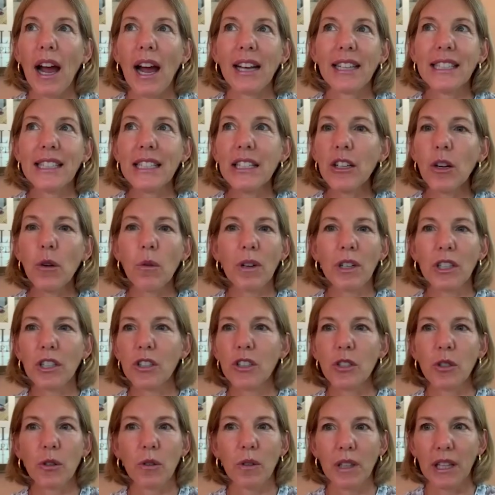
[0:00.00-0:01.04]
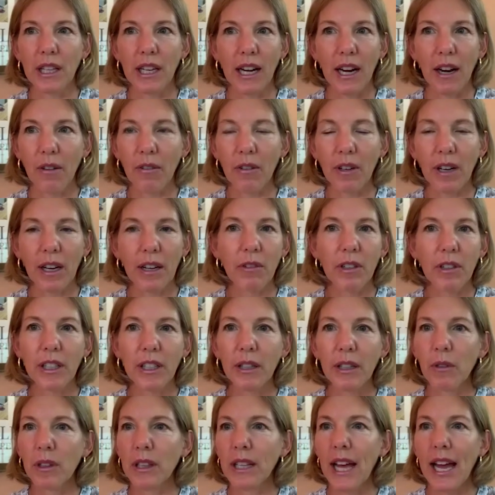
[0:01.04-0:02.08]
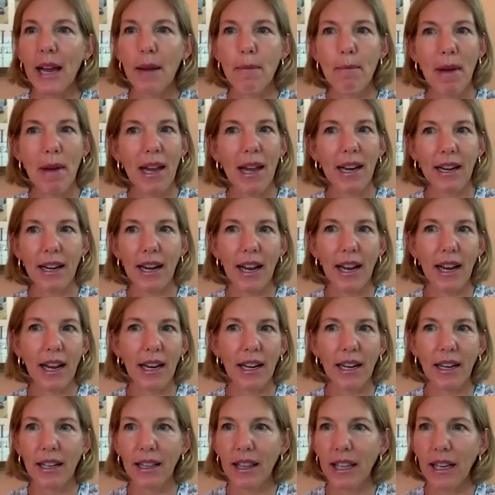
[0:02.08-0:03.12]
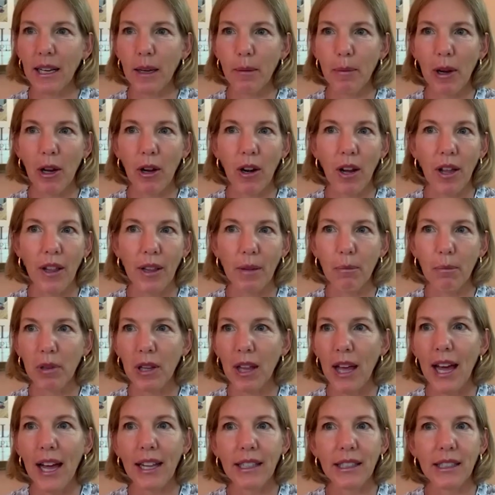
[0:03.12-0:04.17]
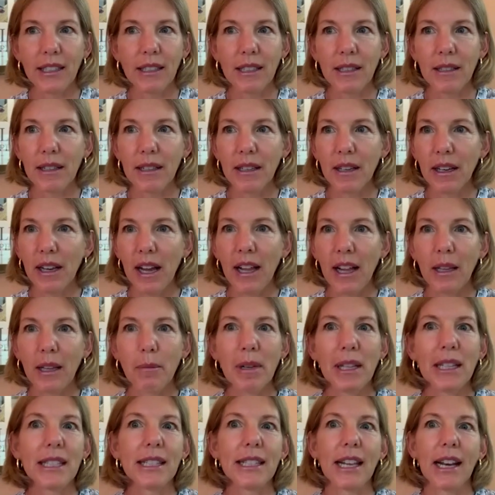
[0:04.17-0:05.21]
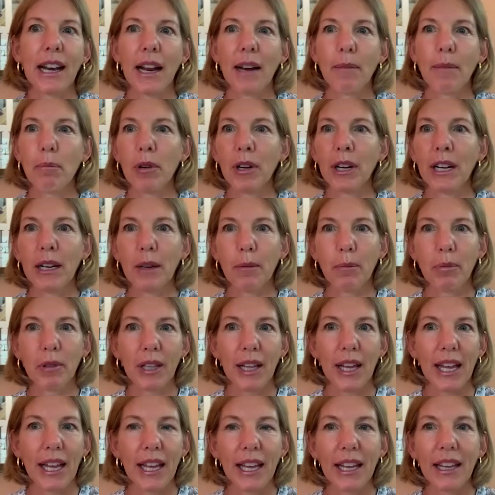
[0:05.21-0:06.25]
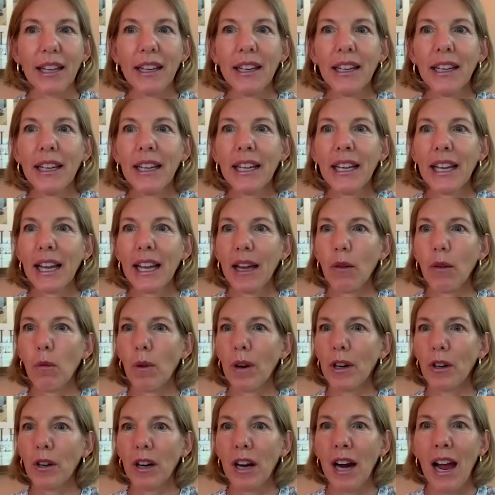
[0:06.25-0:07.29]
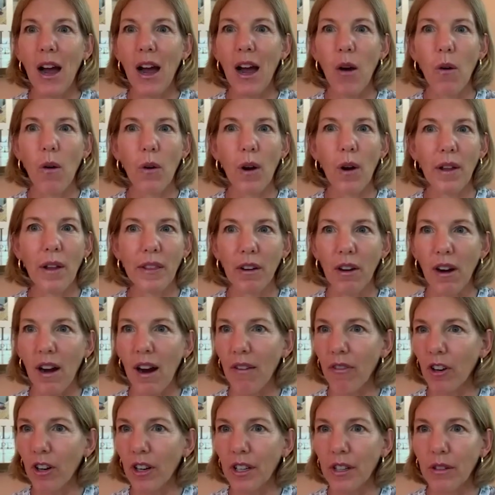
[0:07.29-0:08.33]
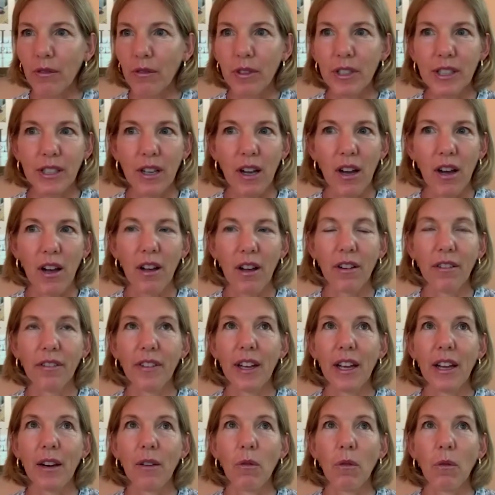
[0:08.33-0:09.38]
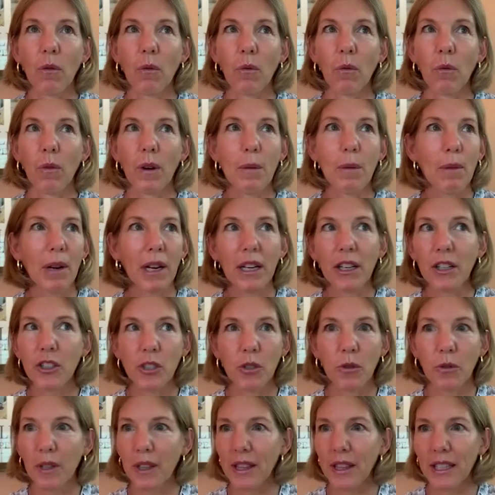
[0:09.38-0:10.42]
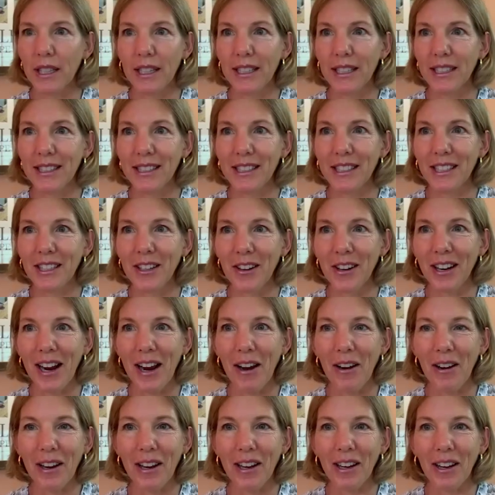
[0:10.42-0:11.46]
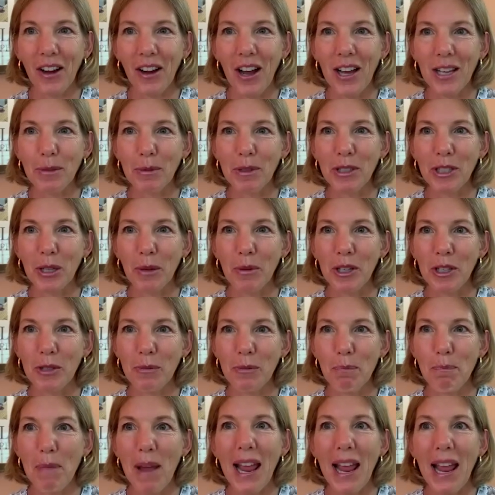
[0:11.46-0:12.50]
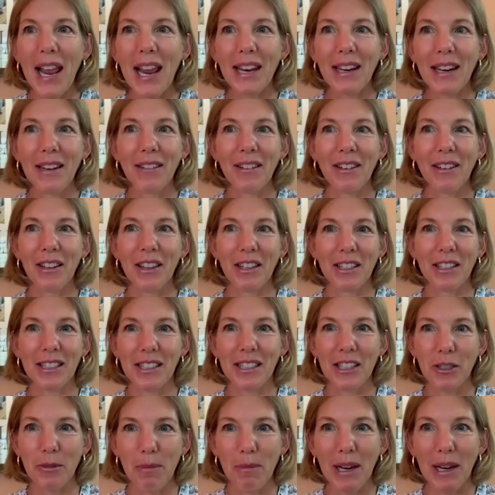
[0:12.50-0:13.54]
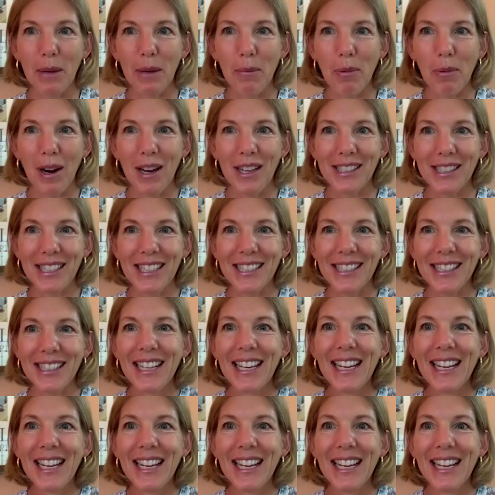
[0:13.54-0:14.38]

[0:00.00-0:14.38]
didn't know what to do with it. I really would lie in bed at night and think about all the plot elements that I'd put into play and wonder how they're ever going to resolve, and what am I going to do with this? It caused me so much pain, the decision-making process.